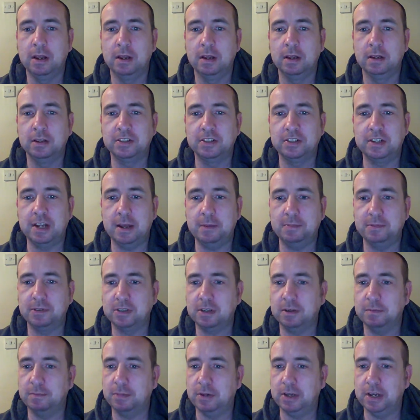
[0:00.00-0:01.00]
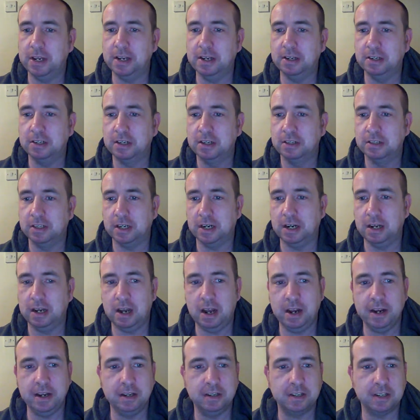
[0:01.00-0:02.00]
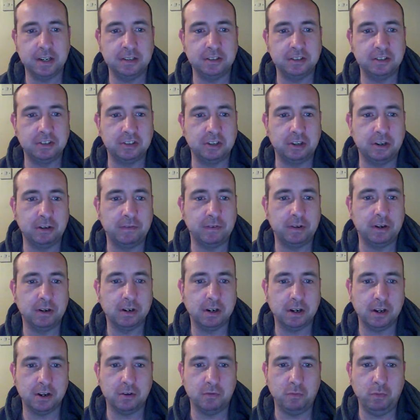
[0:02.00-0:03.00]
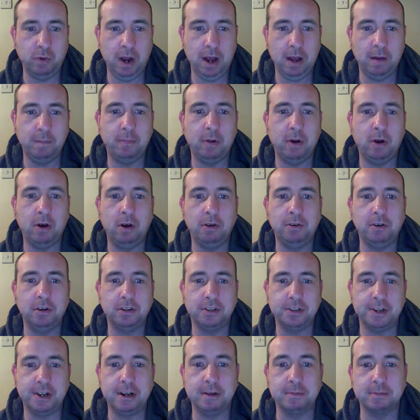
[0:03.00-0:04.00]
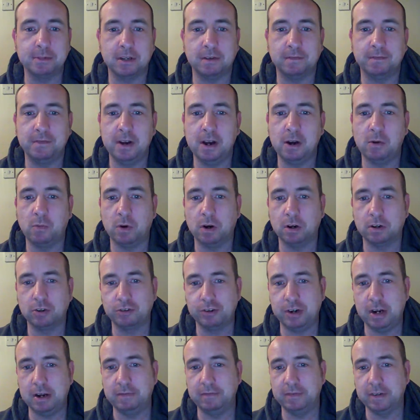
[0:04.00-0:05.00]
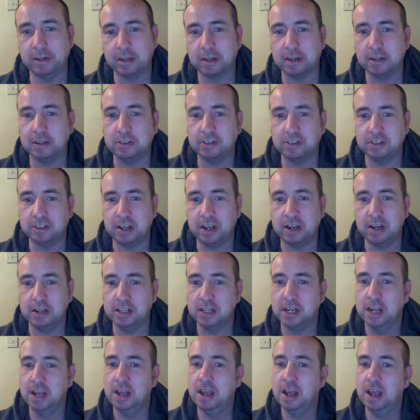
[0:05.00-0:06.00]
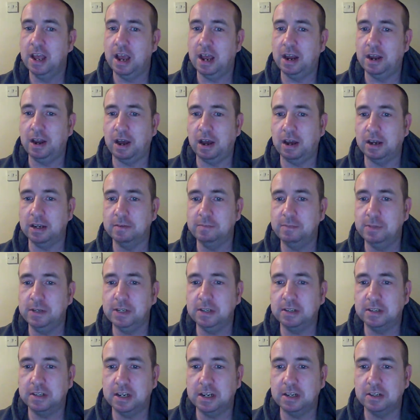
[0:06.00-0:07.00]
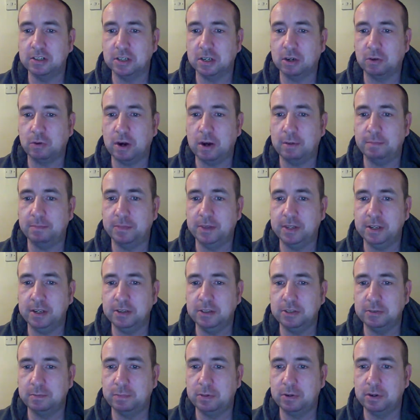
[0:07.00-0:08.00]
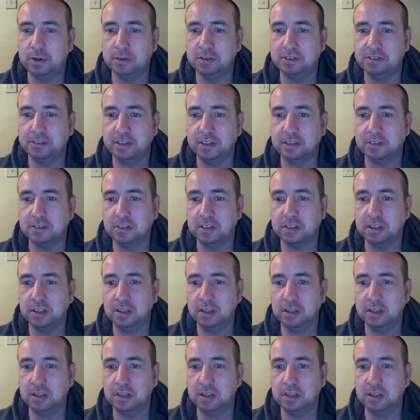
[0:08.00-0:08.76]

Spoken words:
steps complete, the client and server can wrap other types of network traffic inside an IP datagram. This process,